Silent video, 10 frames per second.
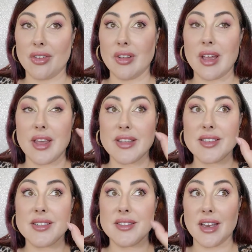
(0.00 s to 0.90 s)
Like, it's
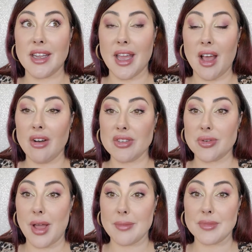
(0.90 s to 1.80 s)
sunny out,
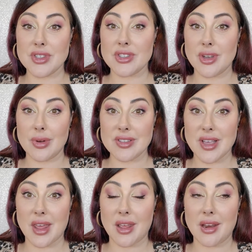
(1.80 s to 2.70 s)
so I'm so
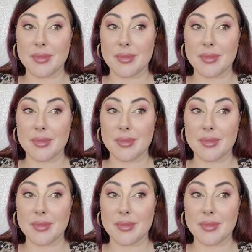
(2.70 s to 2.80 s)
excited.